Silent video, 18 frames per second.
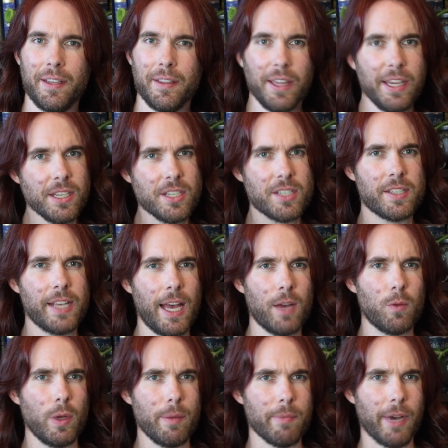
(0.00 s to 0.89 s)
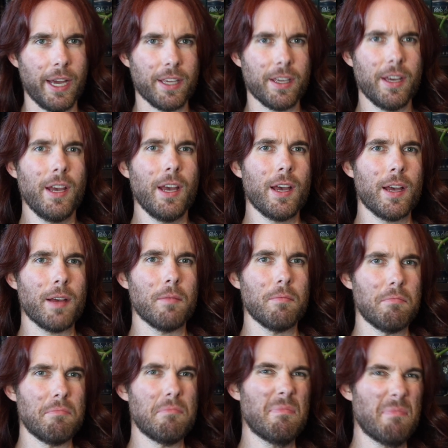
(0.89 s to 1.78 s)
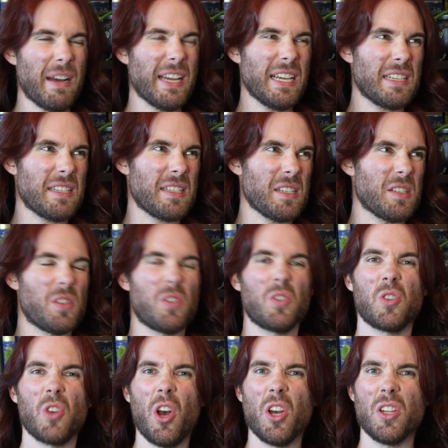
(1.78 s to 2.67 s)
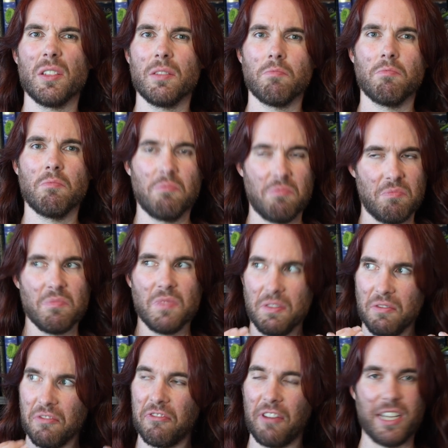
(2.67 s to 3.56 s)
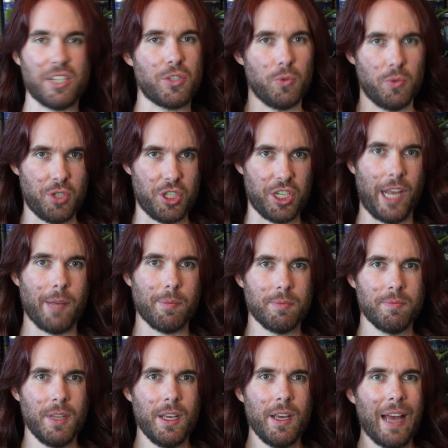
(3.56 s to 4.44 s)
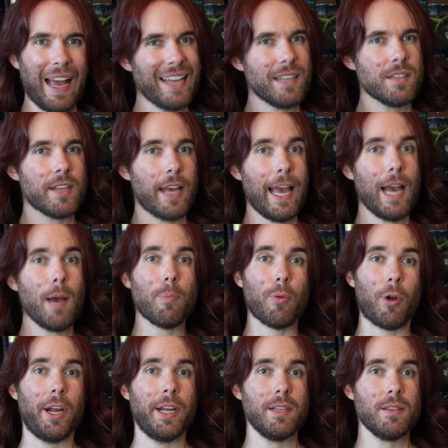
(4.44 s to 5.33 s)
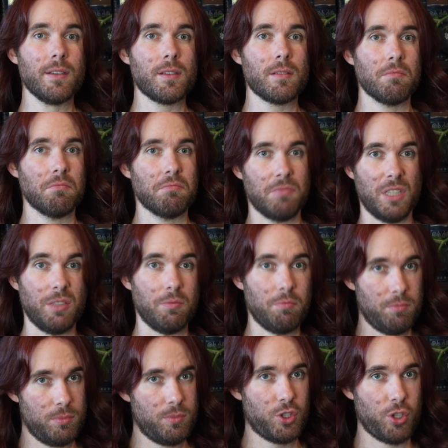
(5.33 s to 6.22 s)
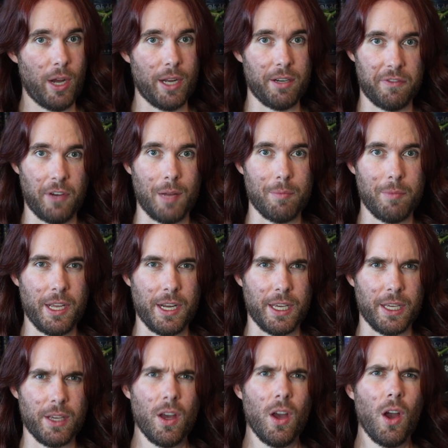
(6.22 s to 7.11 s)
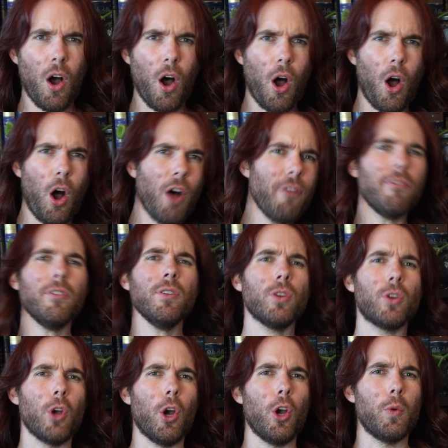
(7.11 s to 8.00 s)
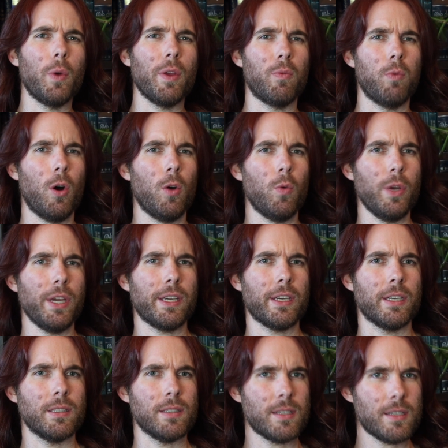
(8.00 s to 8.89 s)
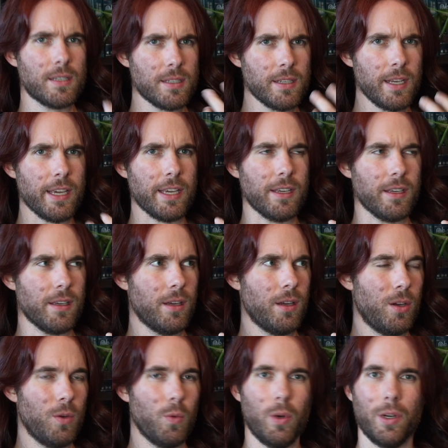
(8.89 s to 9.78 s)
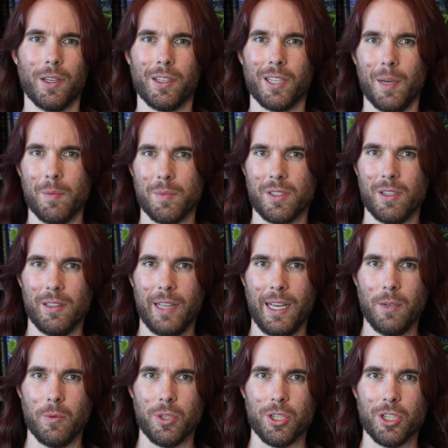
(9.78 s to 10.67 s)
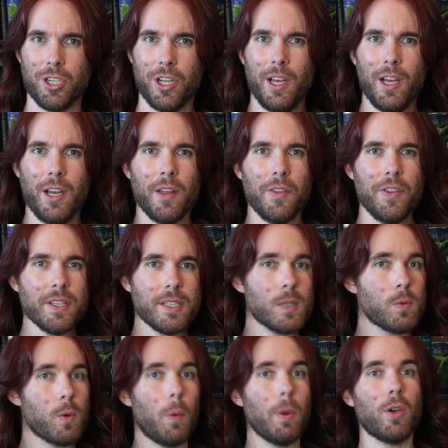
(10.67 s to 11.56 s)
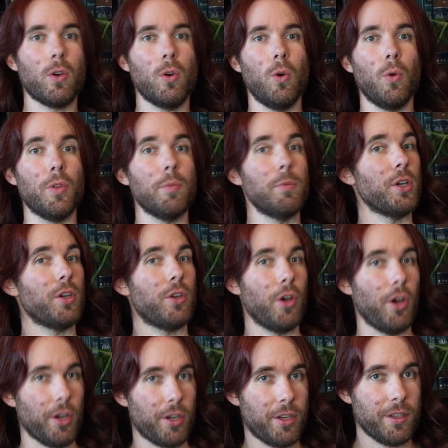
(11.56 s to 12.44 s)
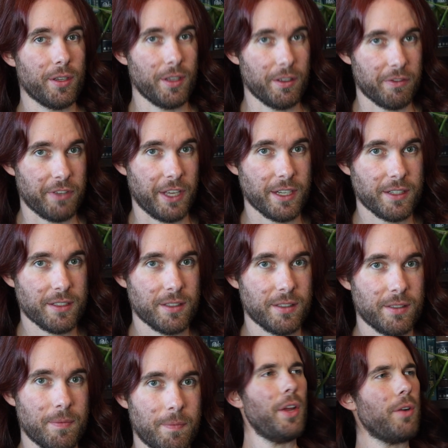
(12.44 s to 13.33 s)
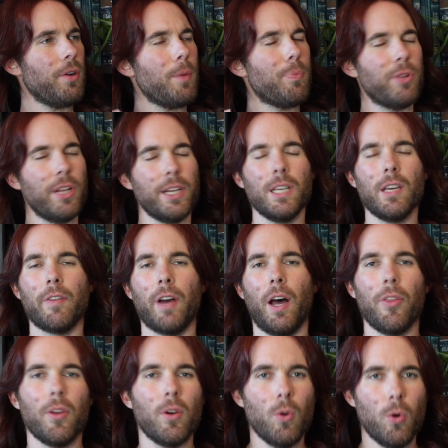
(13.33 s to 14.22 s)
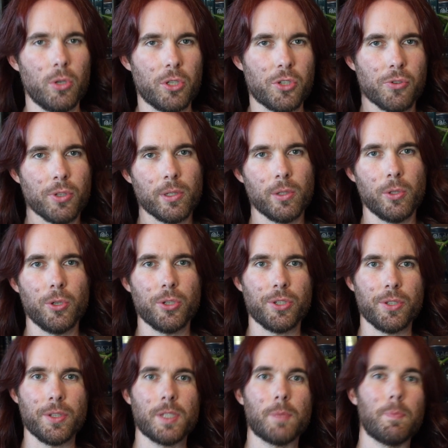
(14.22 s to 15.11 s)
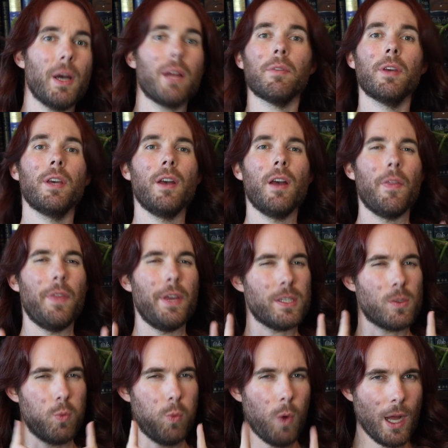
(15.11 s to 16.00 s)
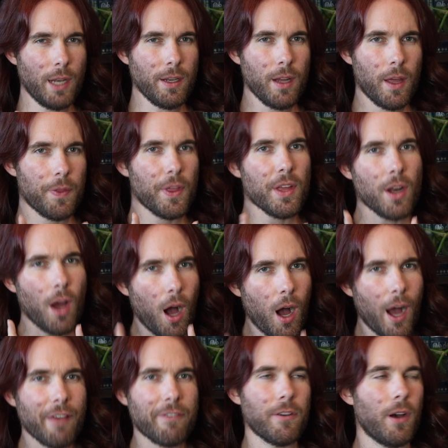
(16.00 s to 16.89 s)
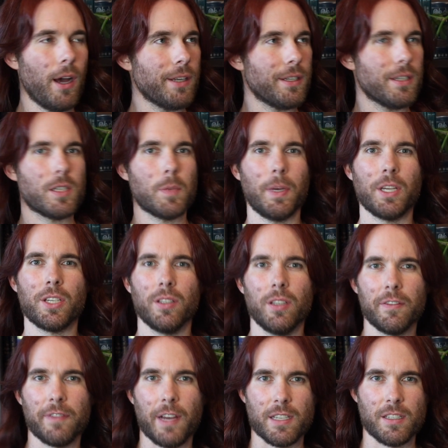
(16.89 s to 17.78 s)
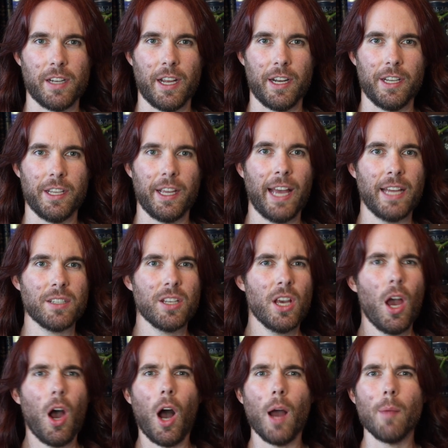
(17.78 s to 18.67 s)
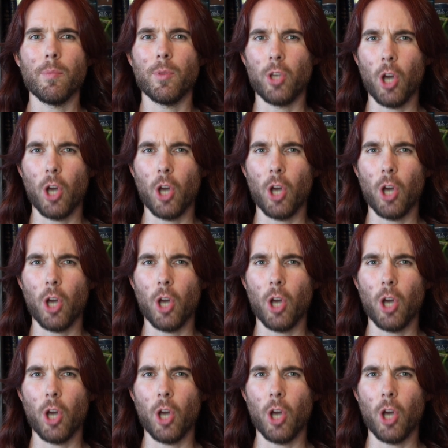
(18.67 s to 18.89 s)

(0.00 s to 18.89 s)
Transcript: Each sound we make makes a certain facial shape. And our brains, in trying to find meaning, often go with what we can see when it comes to language. This is what we call the McGurk effect. There are plenty of other auditory illusions, but there's one that I find especially fascinating, and I'm